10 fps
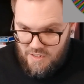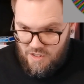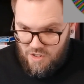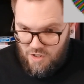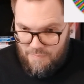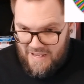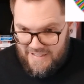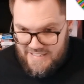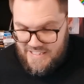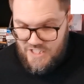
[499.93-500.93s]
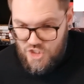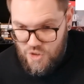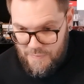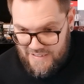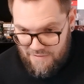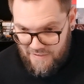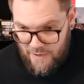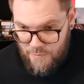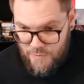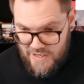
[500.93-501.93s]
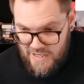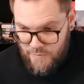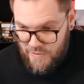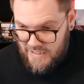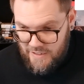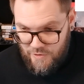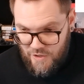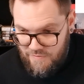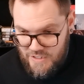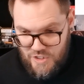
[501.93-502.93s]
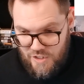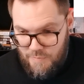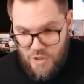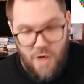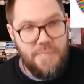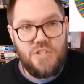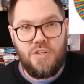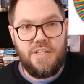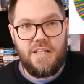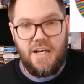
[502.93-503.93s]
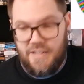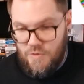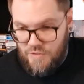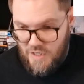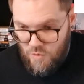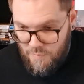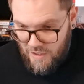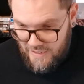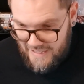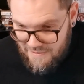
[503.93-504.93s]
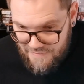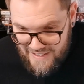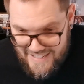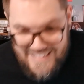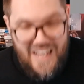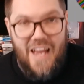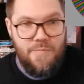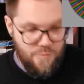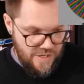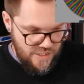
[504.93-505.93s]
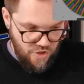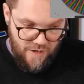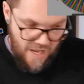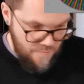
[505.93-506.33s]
Oh, man, this is super tough. And I really, really don't know if there's going to be copies on here that I don't know about. And if there is, I am really sorry.